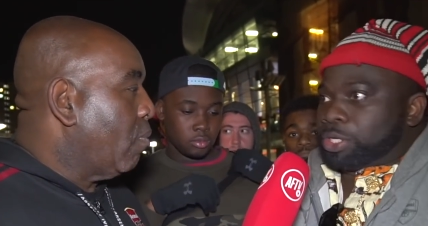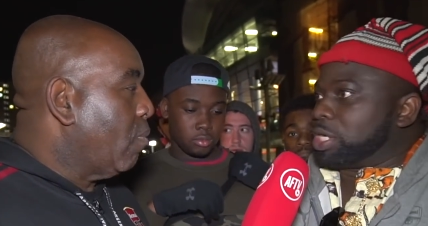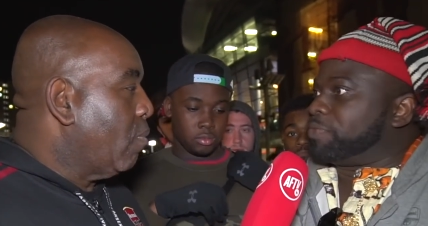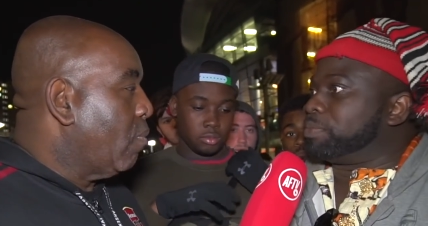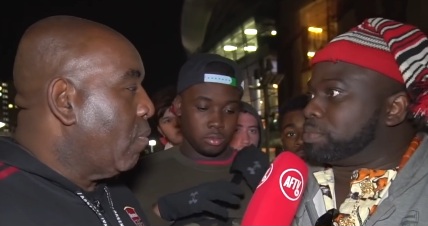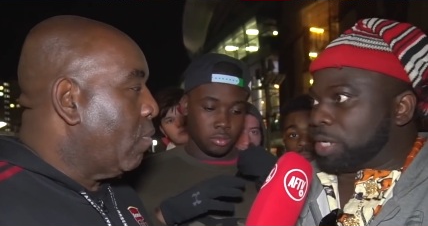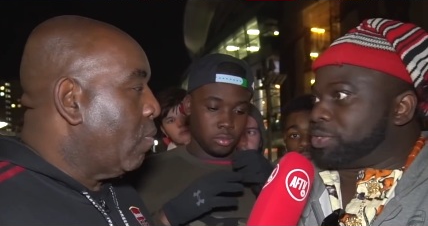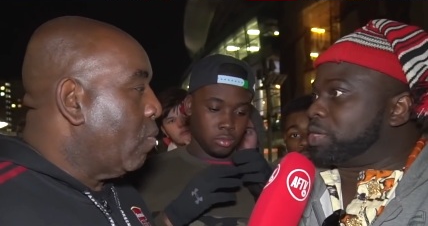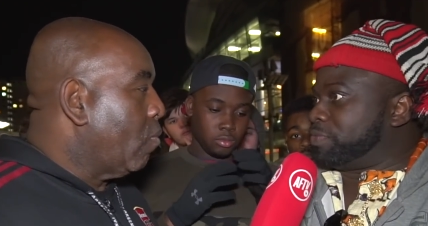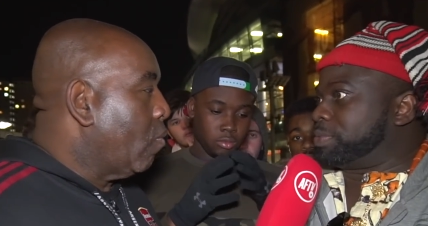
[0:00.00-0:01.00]
Speaker 1: still give him. I'll still
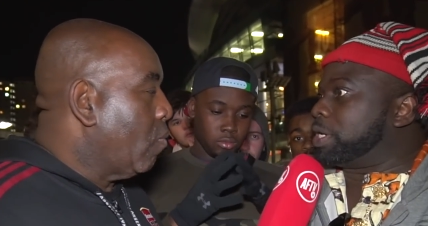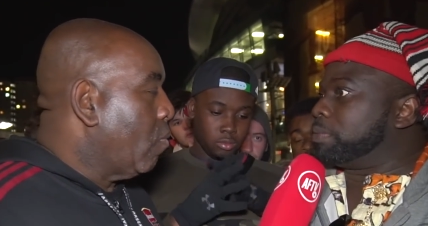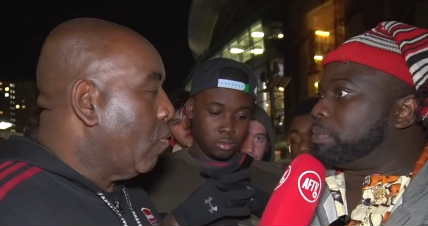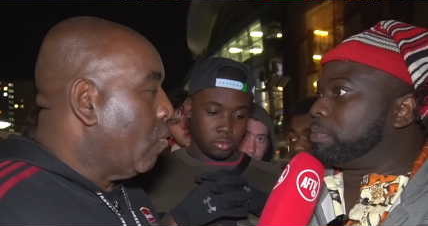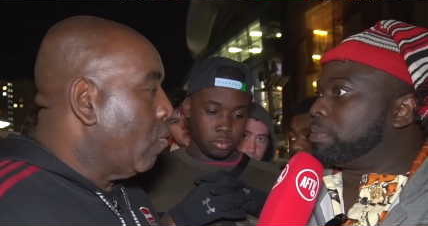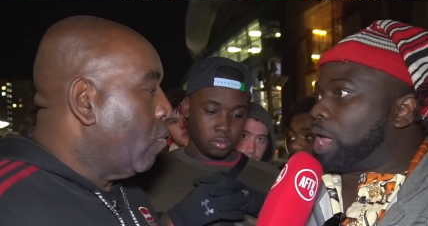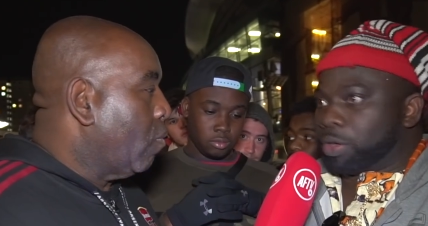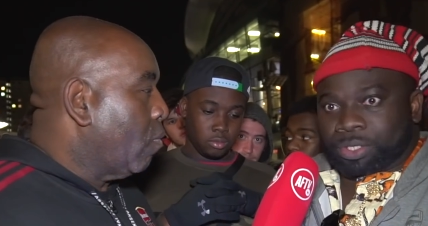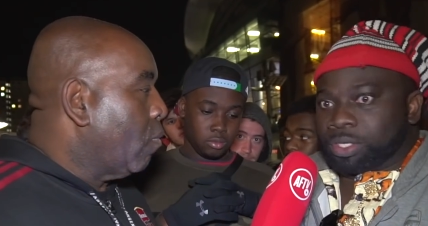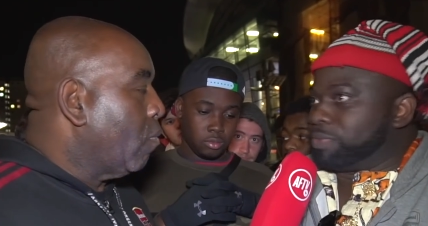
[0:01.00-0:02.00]
give him time. I'll
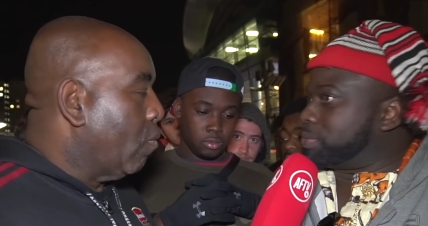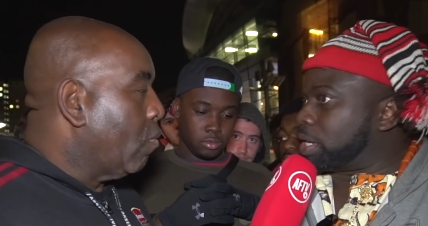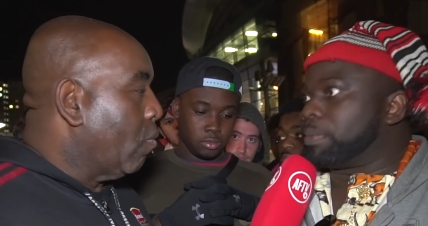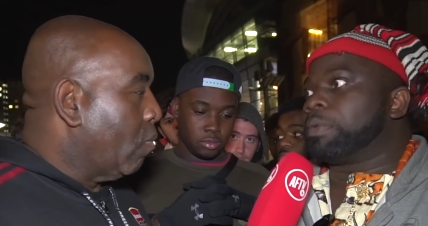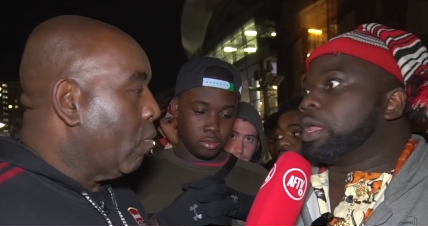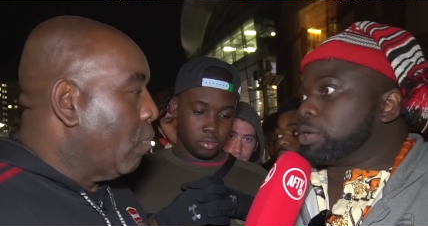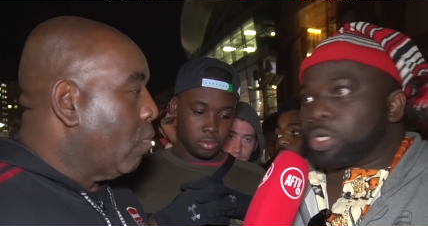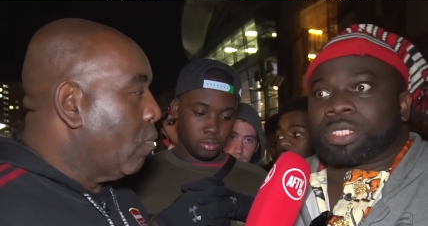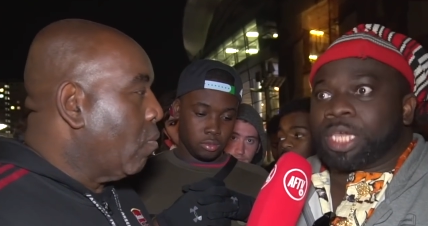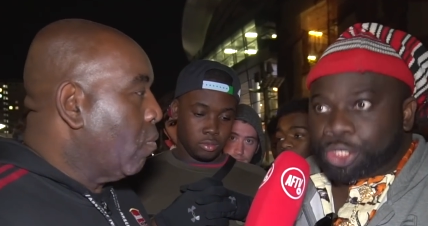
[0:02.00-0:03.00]
still give him time because
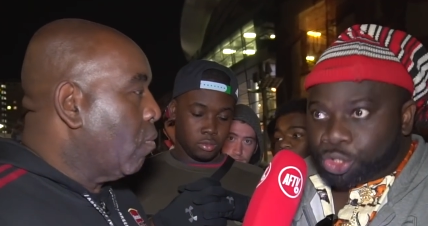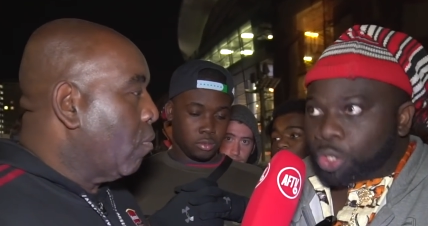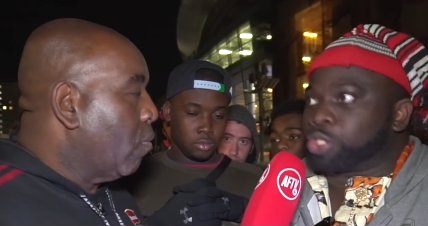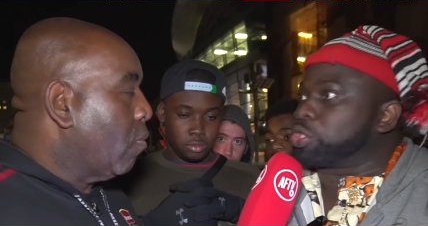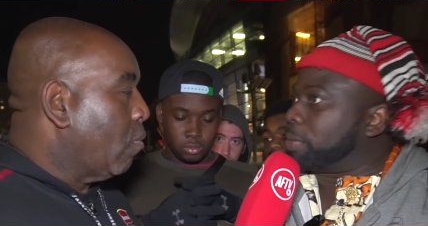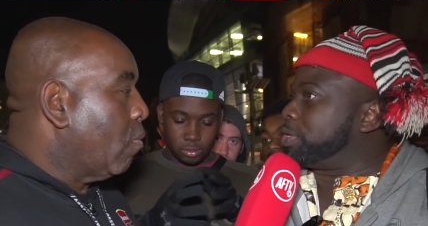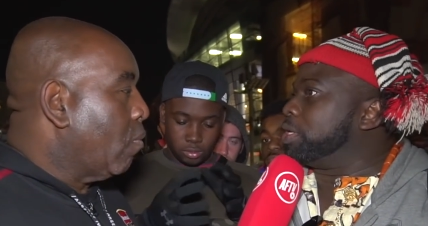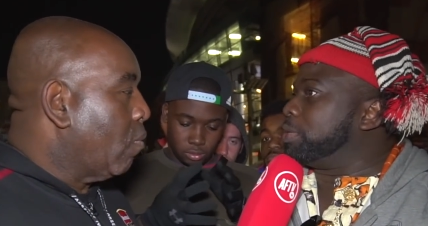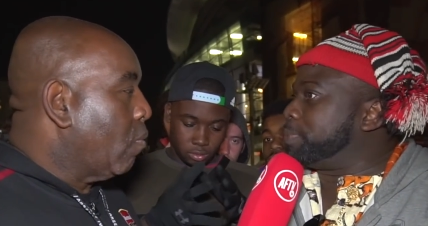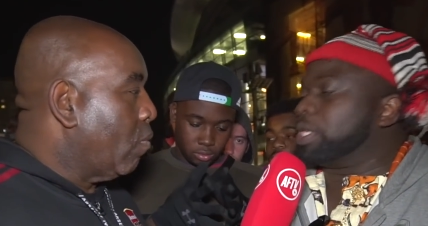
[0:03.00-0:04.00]
he showed something in
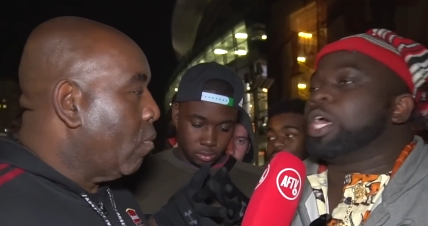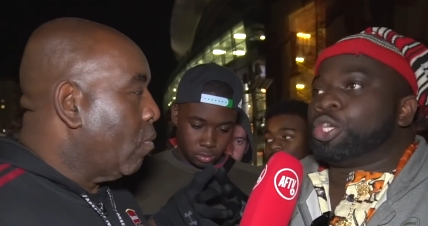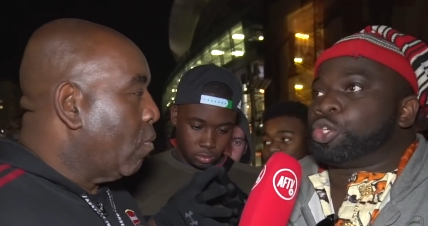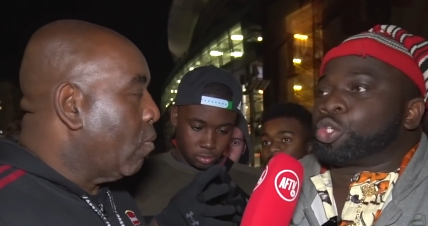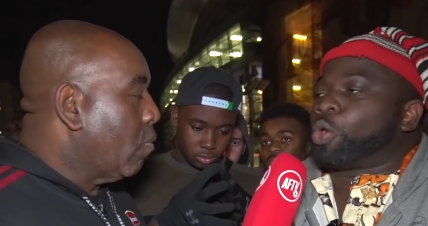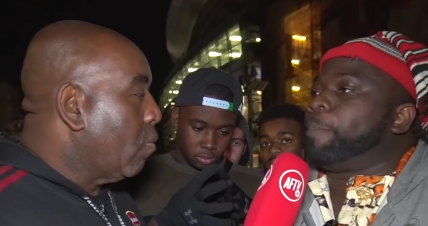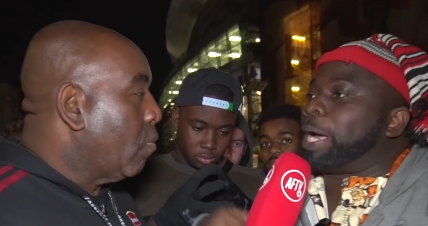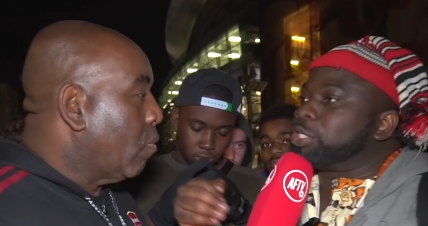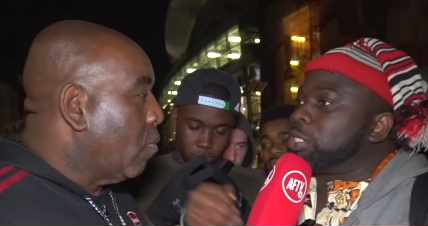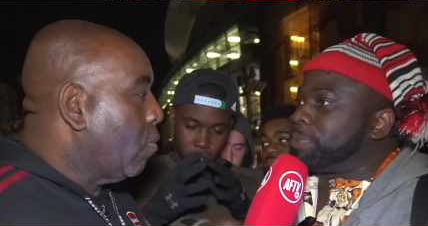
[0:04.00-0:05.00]
the beginning. Just go back
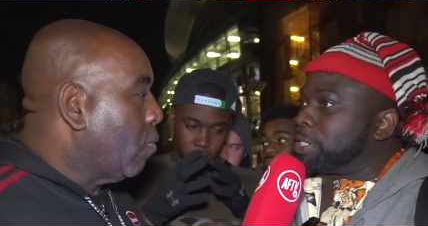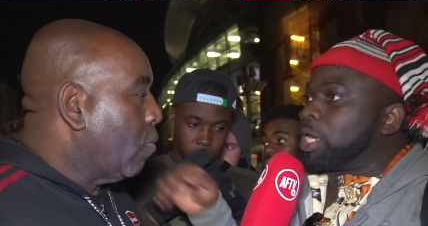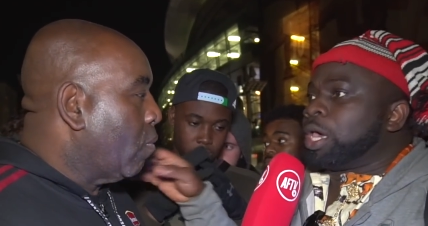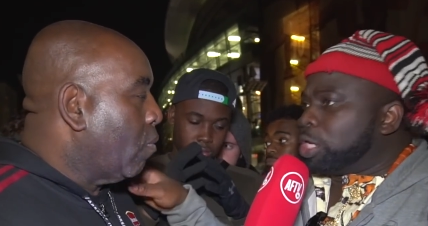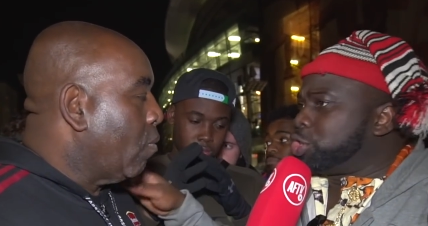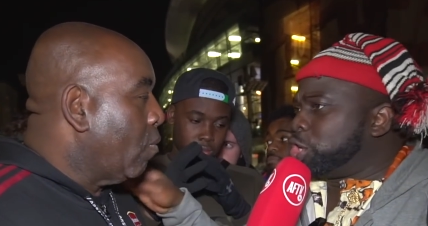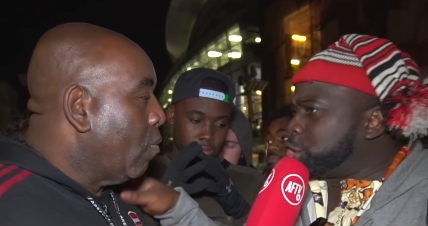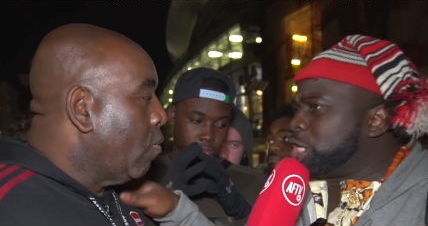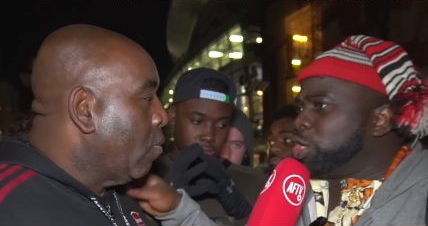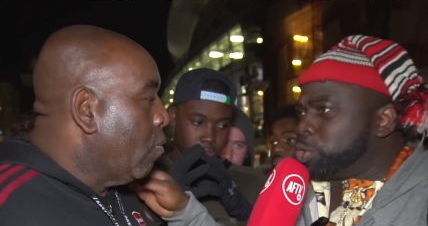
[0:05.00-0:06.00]
to the base. Did you
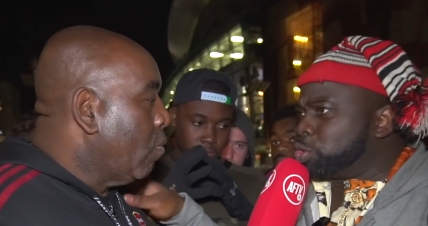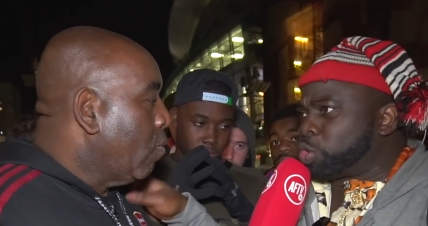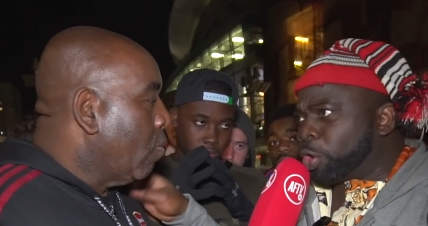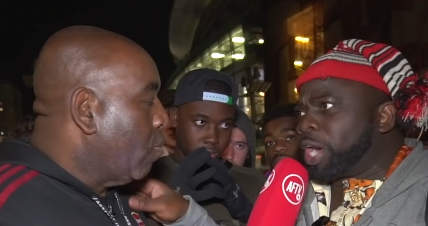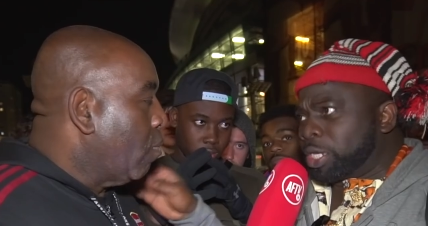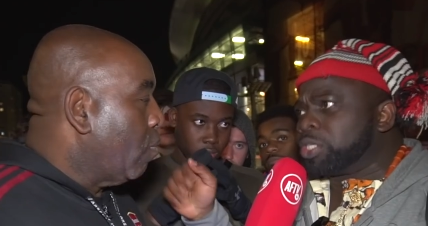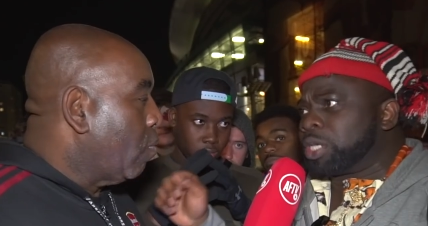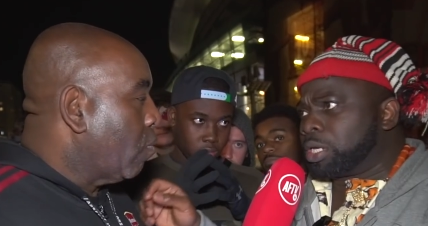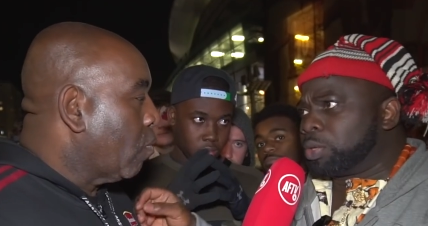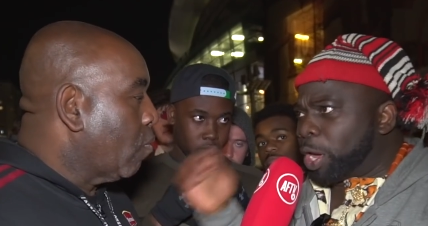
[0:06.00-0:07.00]
see Torreira today?
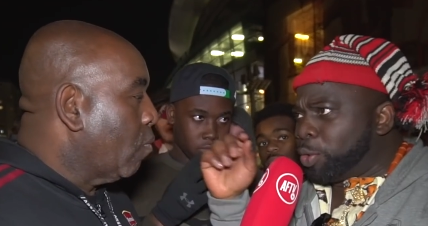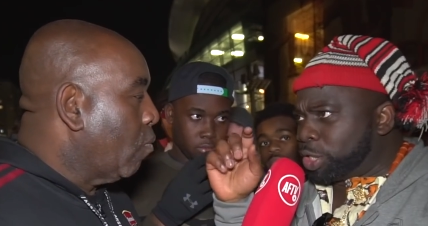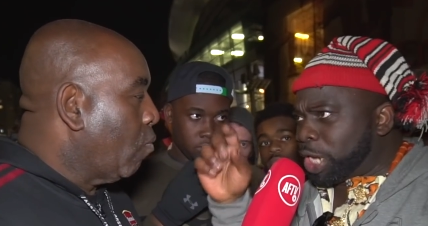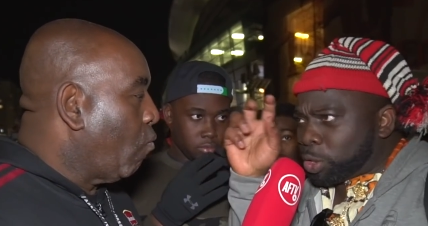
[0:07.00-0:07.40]
Where you watch? I